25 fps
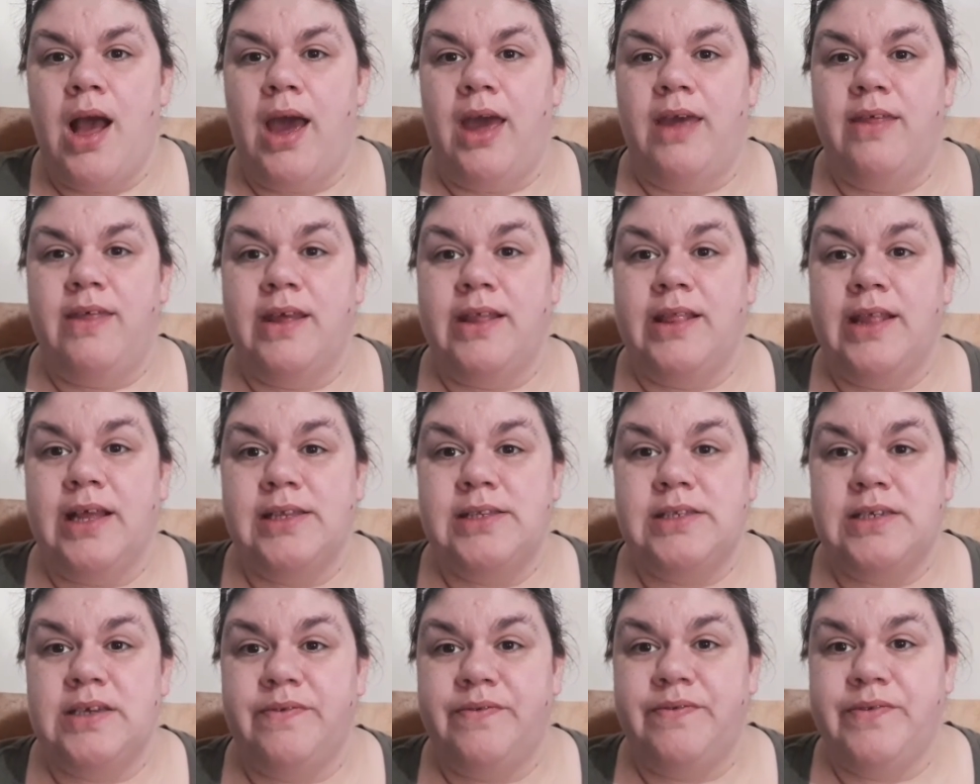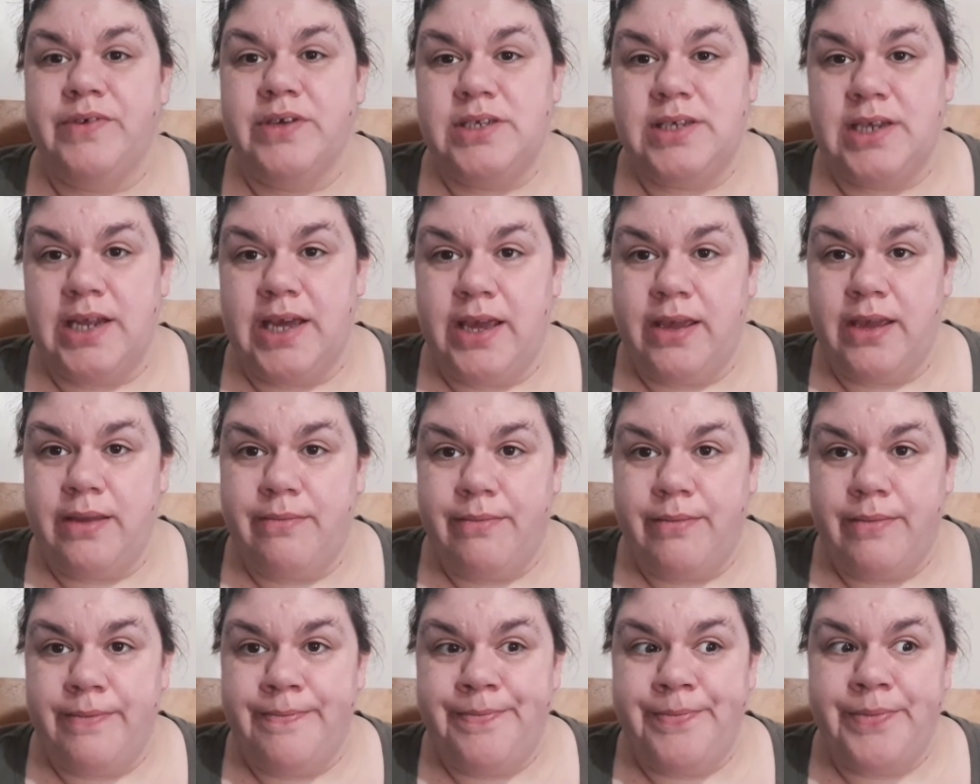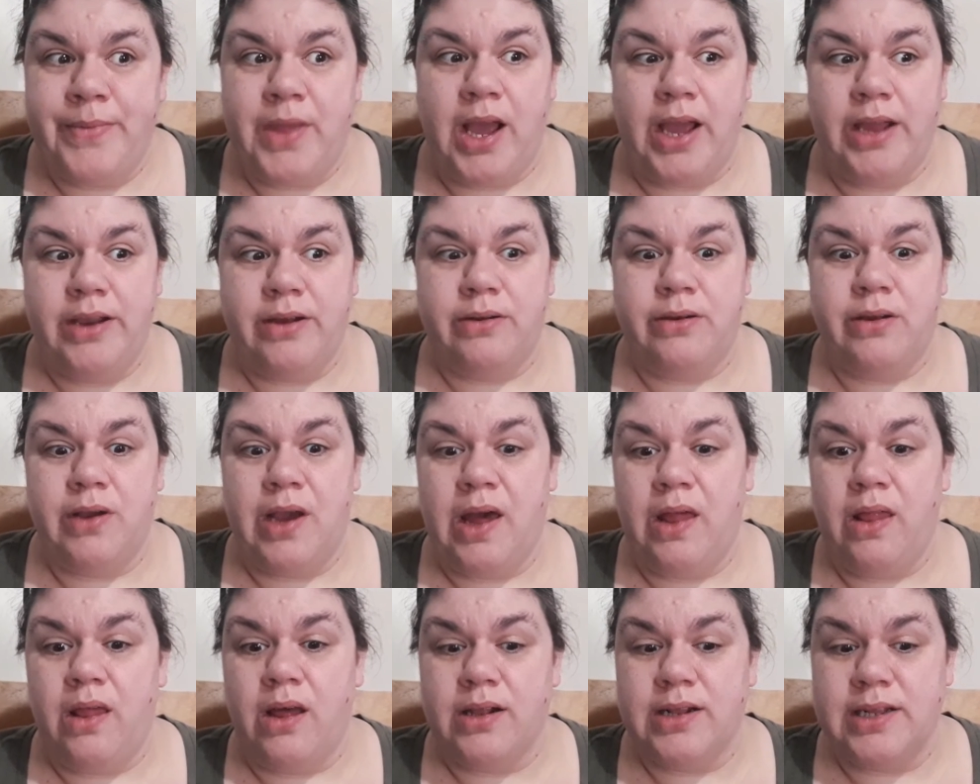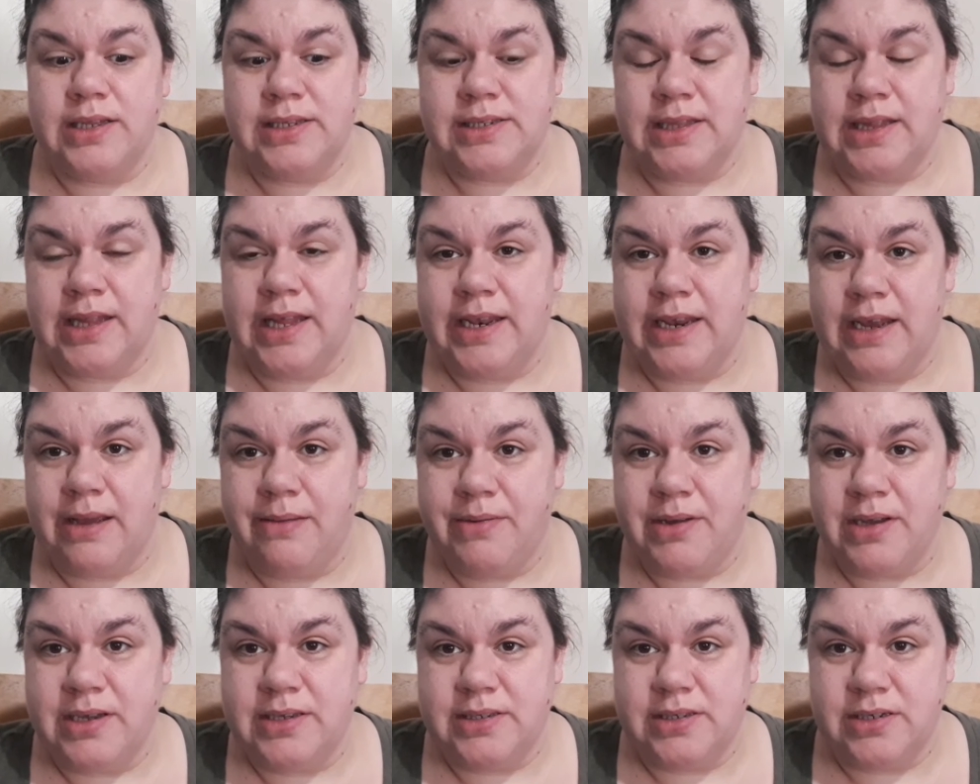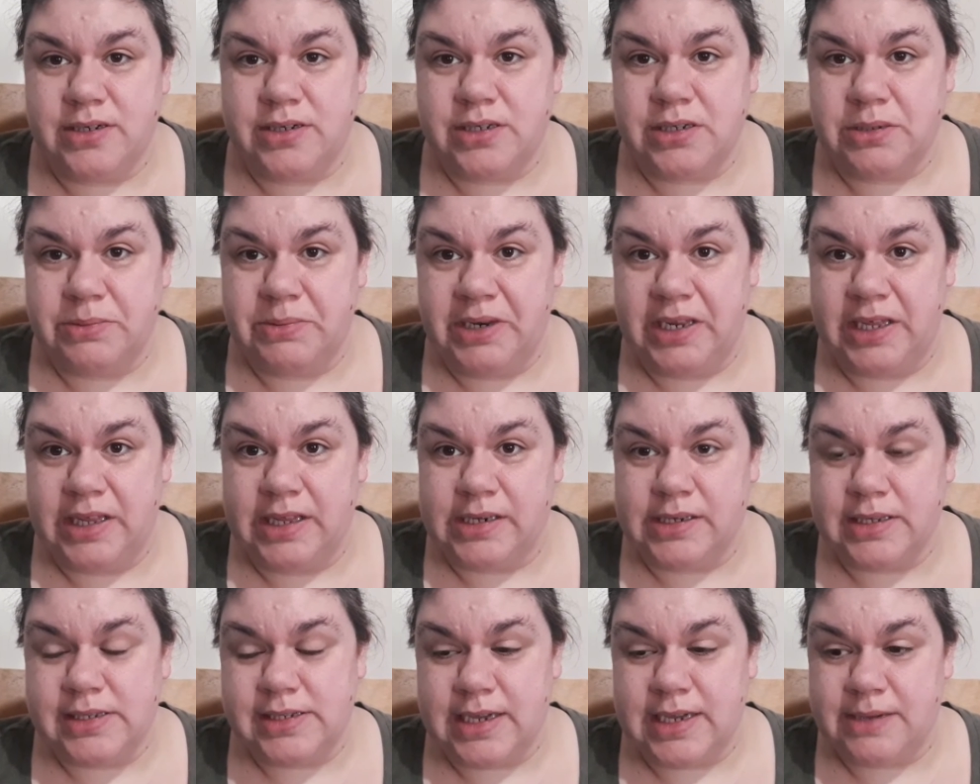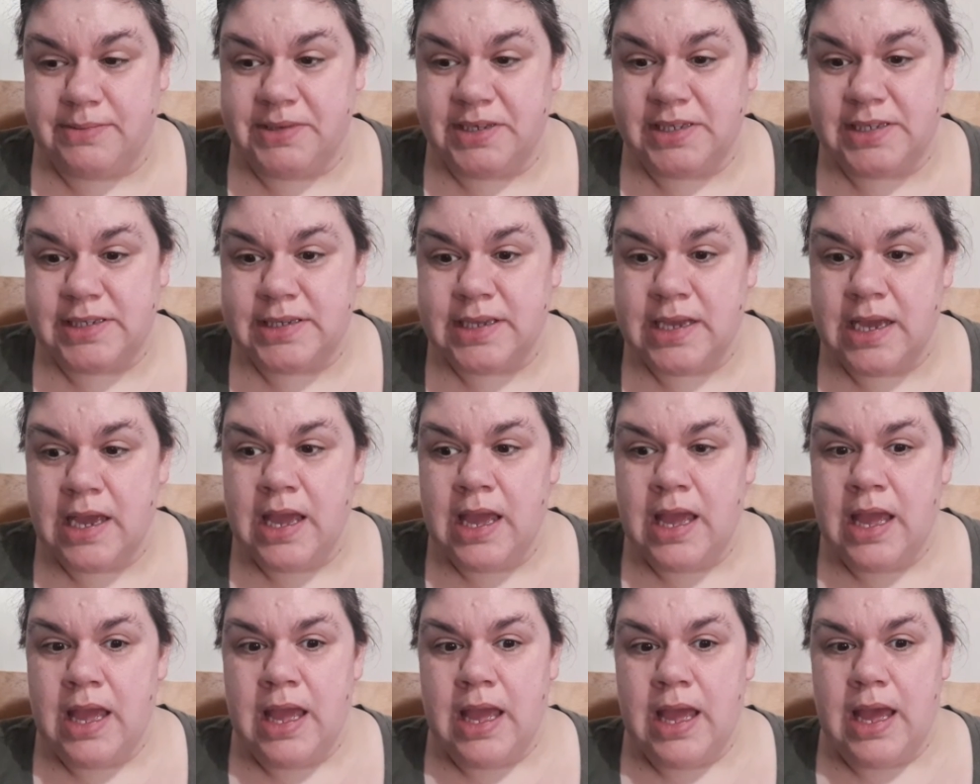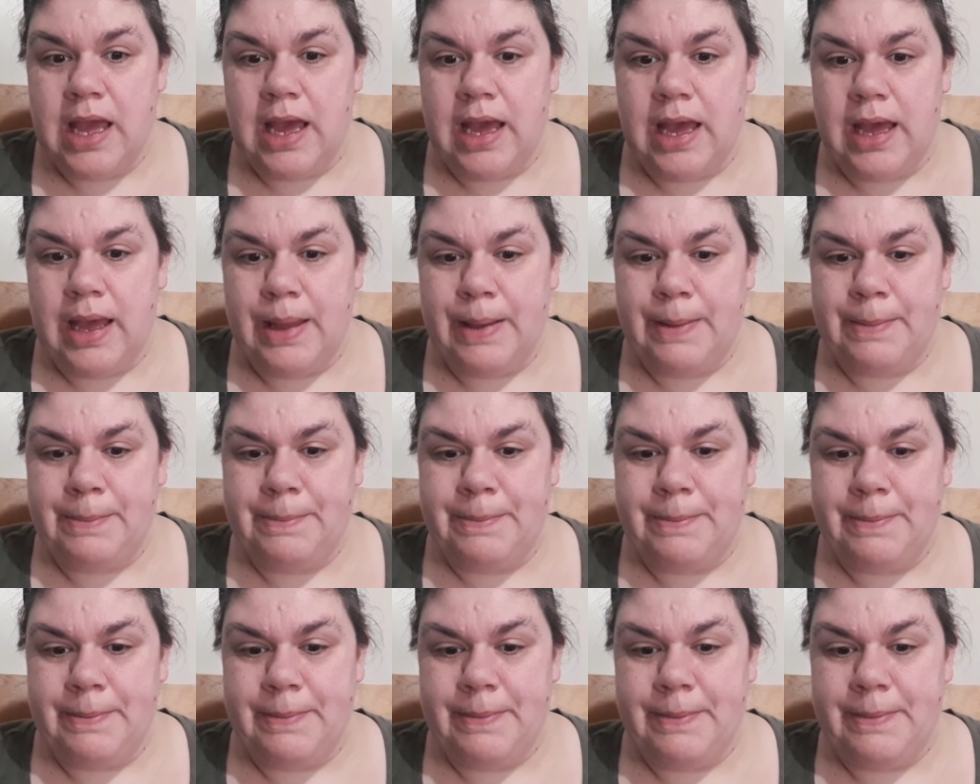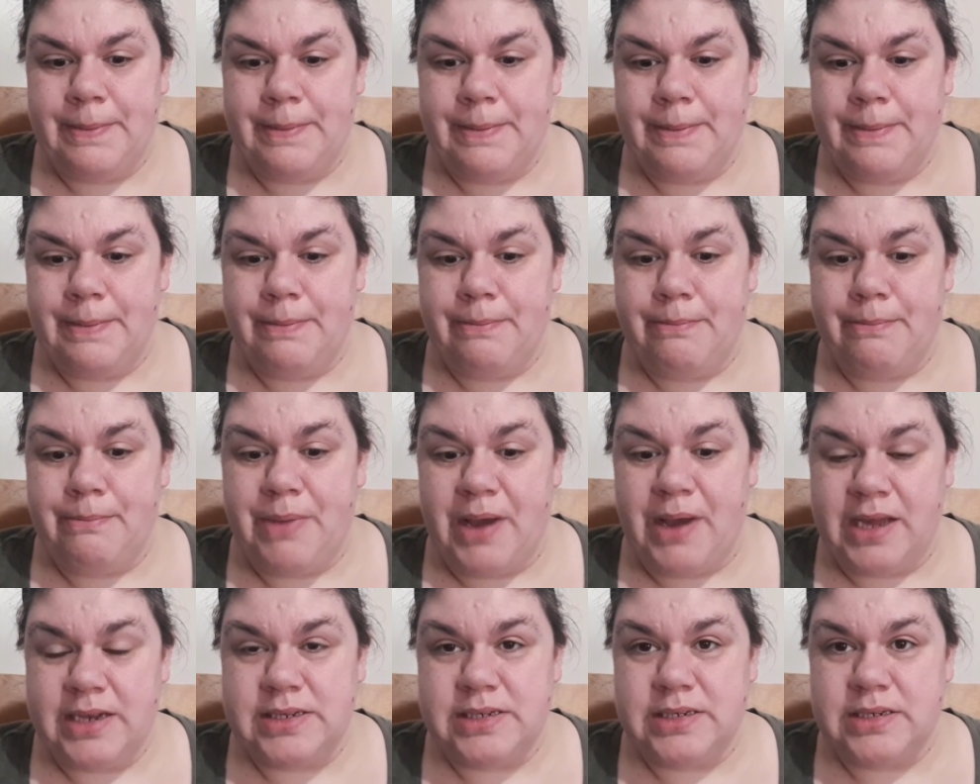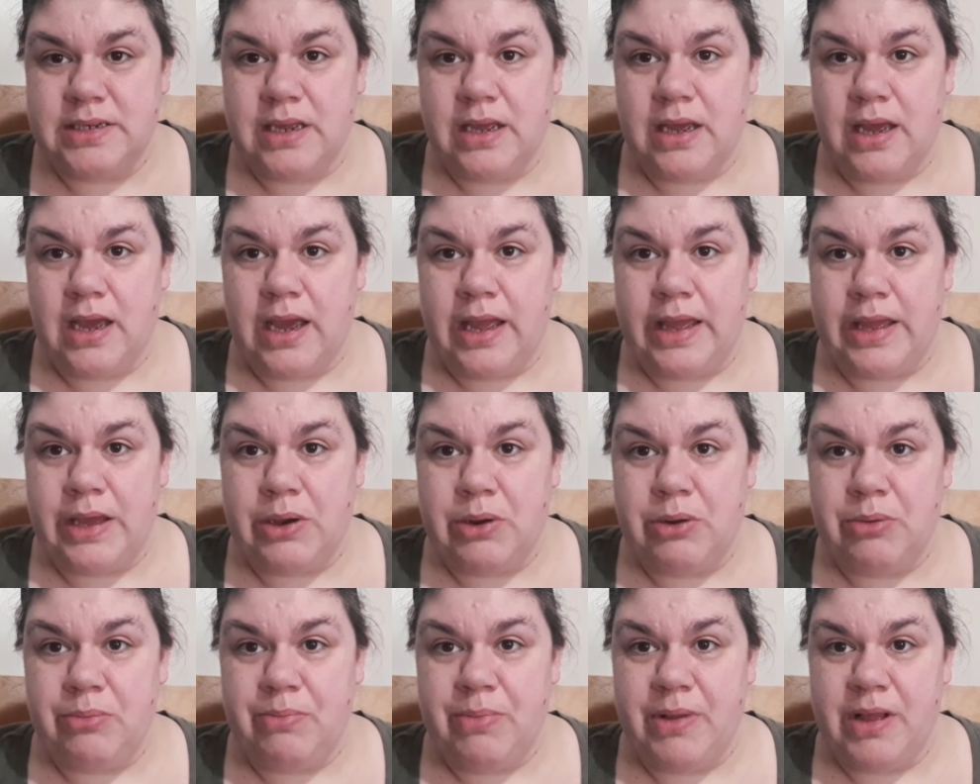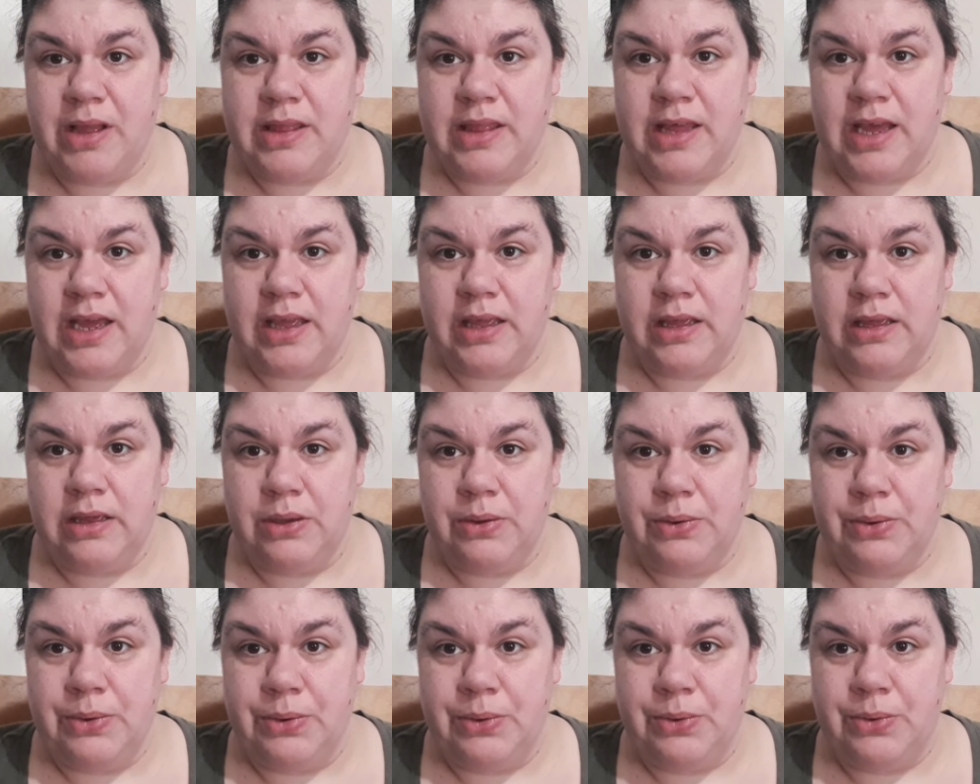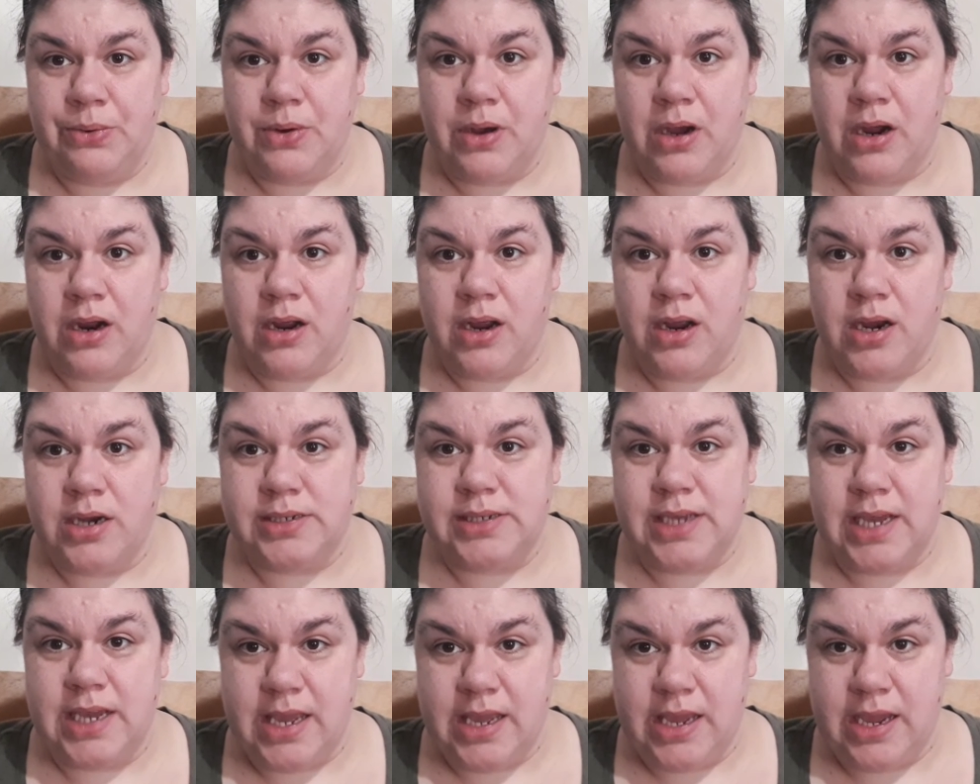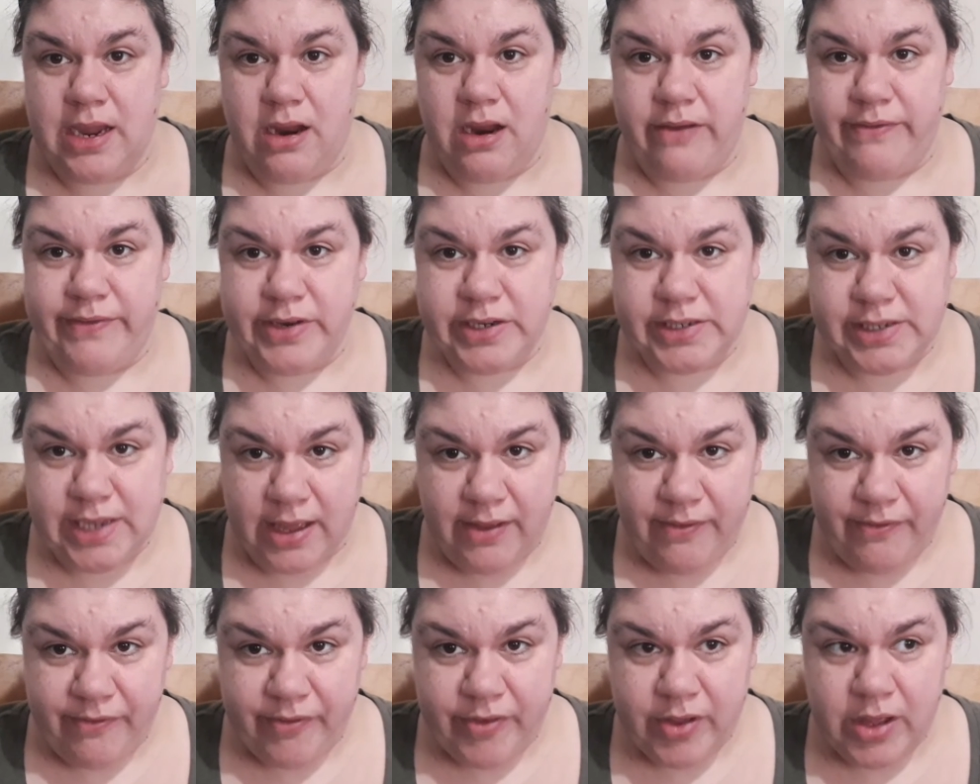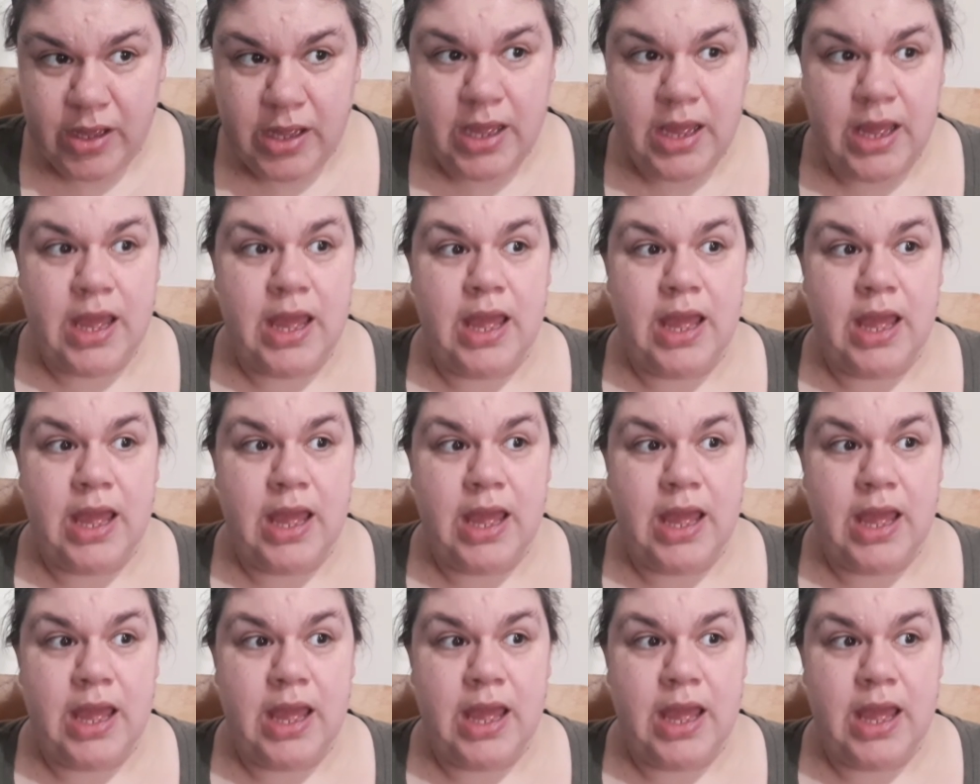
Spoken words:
I think that's it for today. I don't know how long this will end up because there's so many little segments. But I hope that you are taking care of yourself